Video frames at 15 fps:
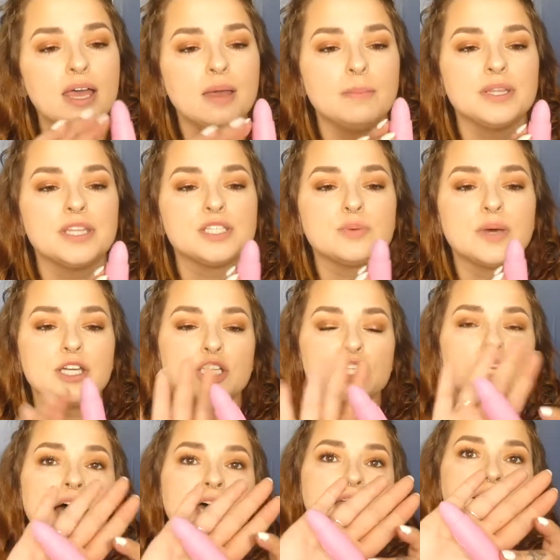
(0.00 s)
But this one just
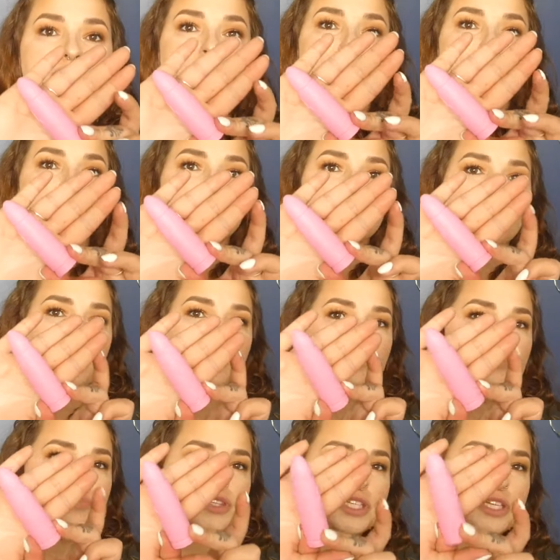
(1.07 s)
kind of, you know,
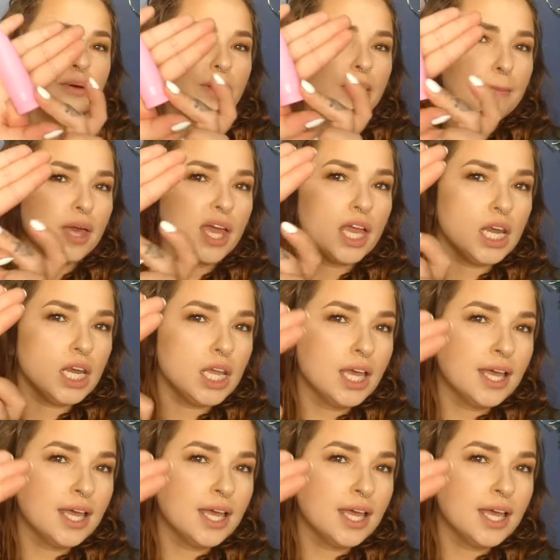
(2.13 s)
do you know what I mean?